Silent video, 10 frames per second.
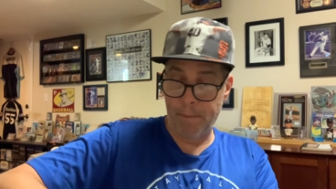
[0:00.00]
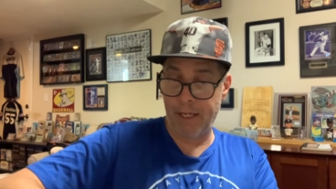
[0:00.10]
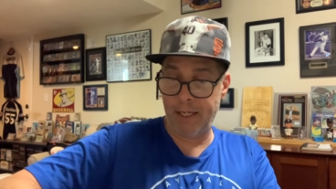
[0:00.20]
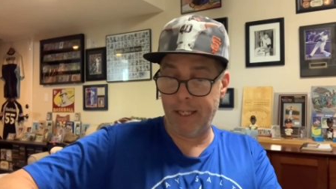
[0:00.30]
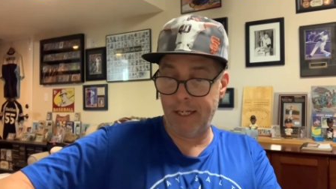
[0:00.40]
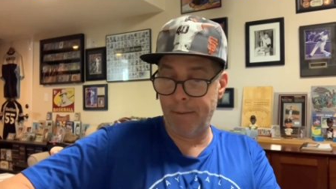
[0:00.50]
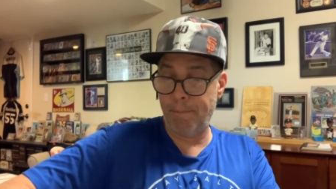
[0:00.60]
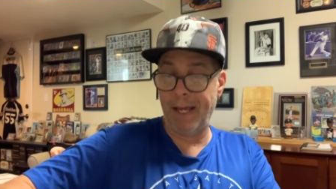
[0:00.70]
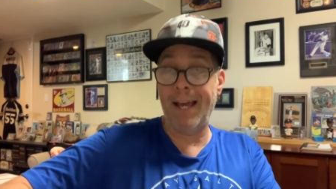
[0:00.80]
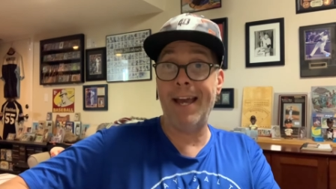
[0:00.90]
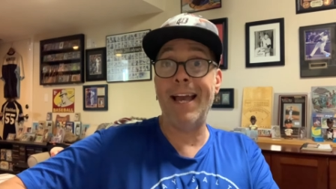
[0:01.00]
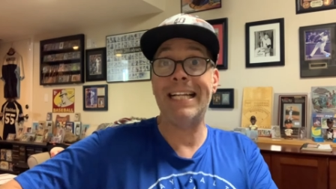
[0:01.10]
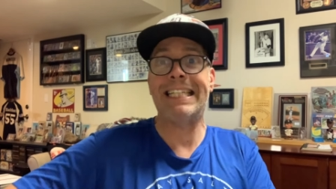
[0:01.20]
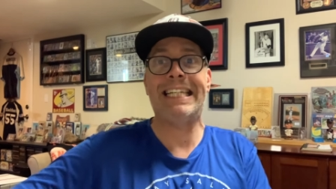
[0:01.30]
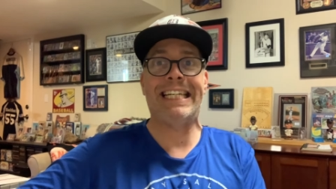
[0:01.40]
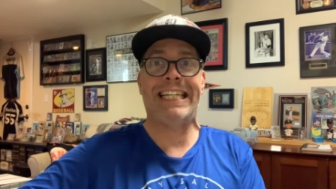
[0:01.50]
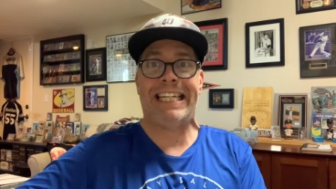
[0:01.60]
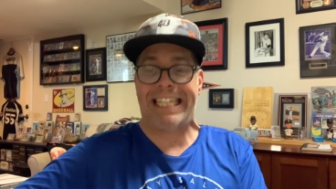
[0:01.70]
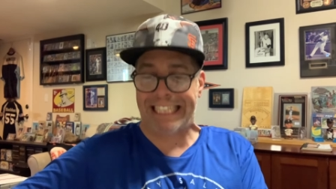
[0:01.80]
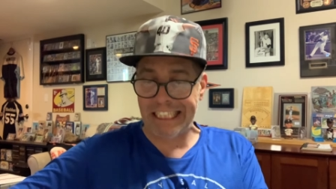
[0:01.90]
Piggity
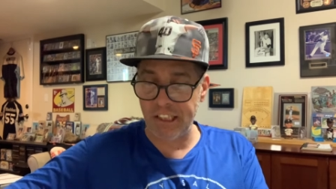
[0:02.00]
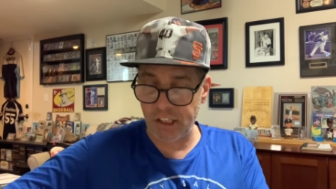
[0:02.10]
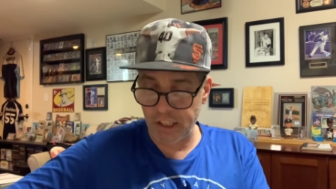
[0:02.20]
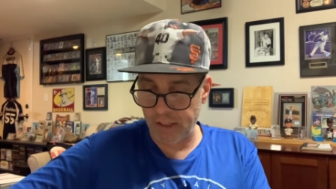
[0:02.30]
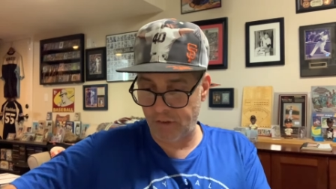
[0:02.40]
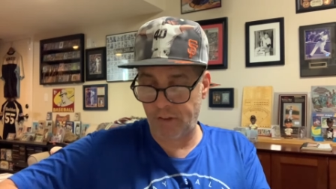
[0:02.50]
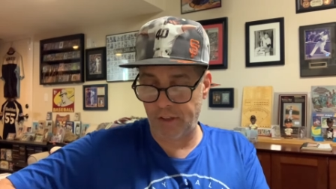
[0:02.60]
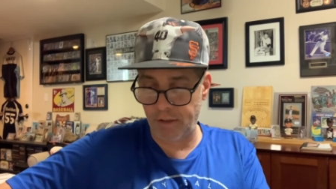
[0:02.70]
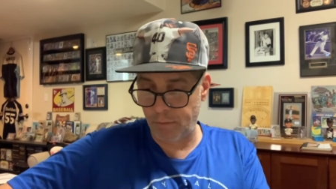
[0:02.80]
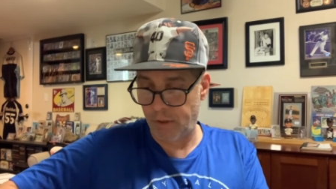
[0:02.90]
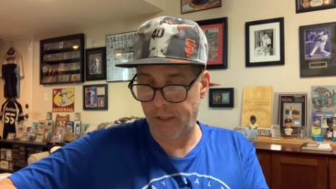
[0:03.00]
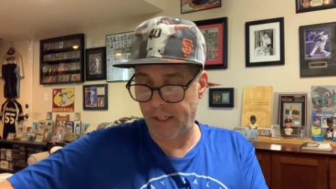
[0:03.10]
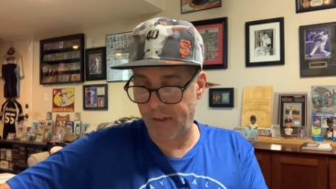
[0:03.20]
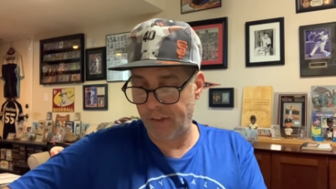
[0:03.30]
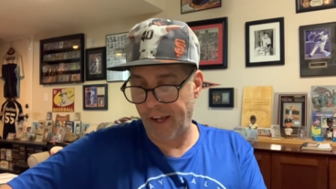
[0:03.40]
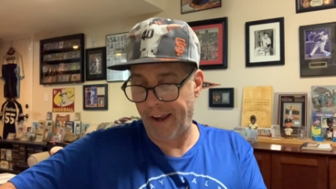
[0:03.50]
package and see what is a